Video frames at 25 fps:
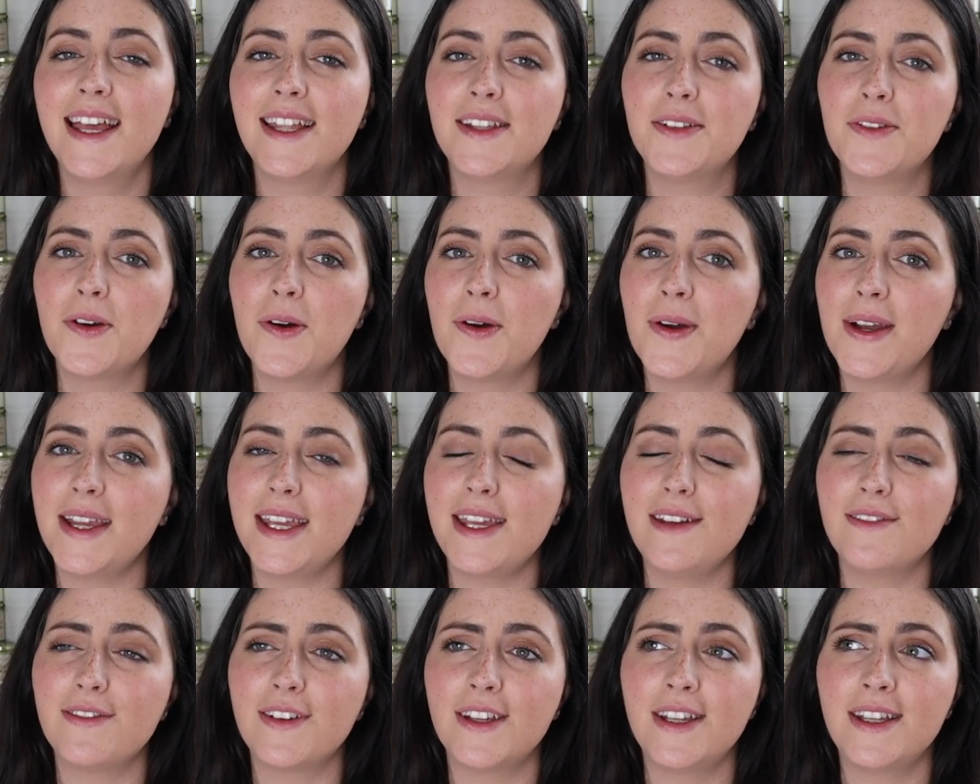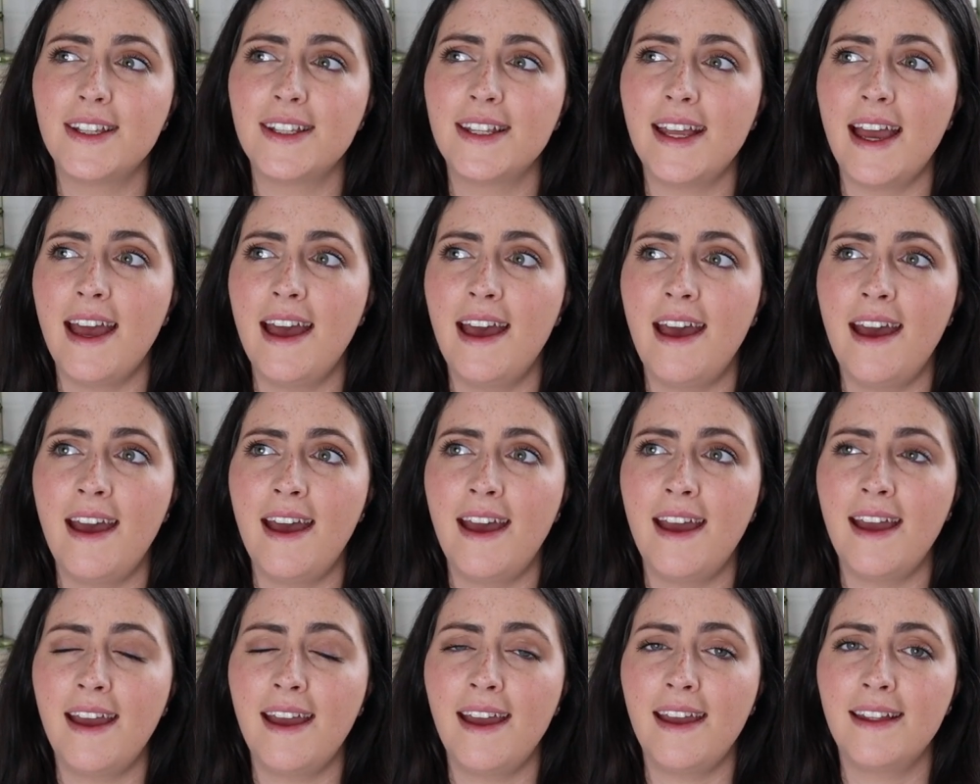nor even
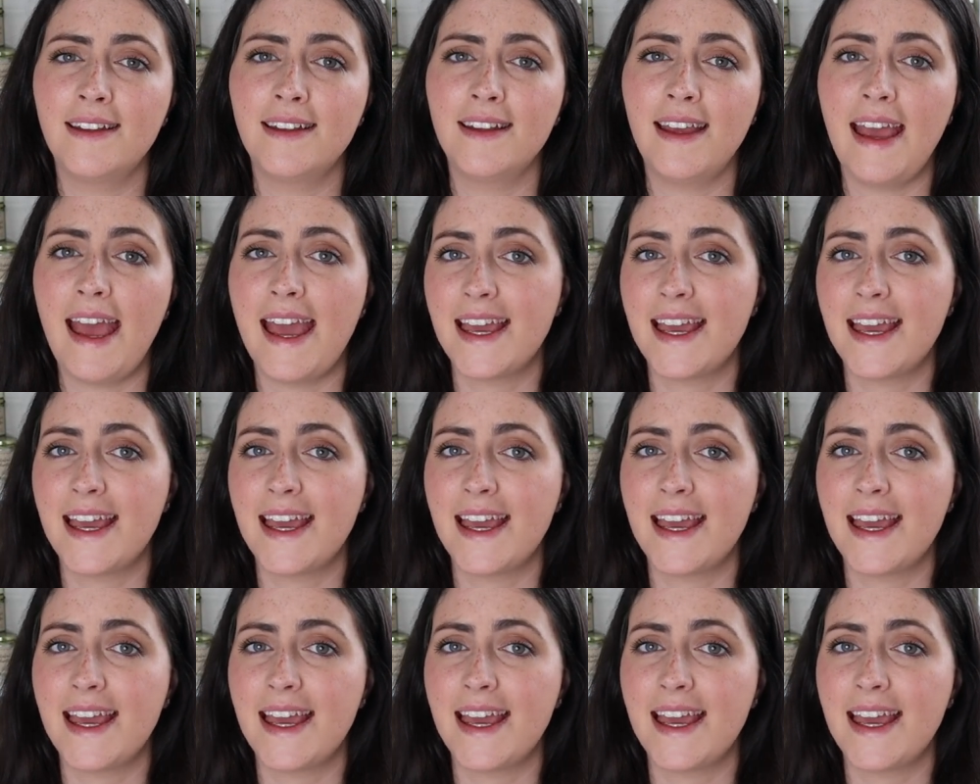an